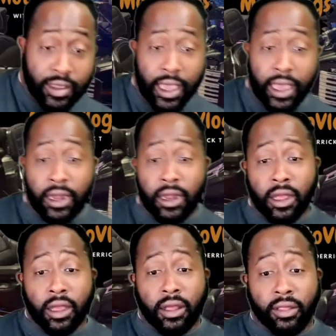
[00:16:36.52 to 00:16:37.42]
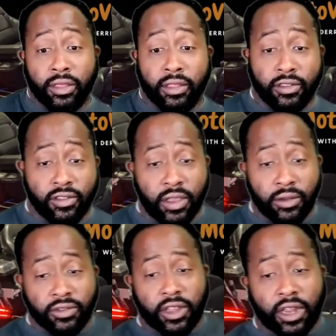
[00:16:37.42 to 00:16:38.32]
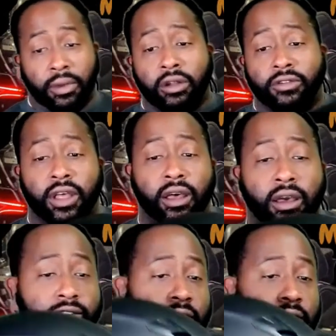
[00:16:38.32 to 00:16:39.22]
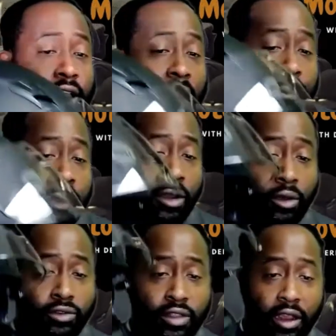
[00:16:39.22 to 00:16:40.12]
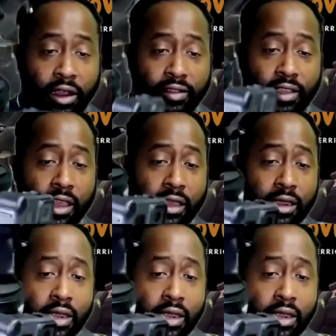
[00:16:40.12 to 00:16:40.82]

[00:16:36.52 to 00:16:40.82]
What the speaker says: again, this is Steel City Motovlogs. I'm your host, Derrick T.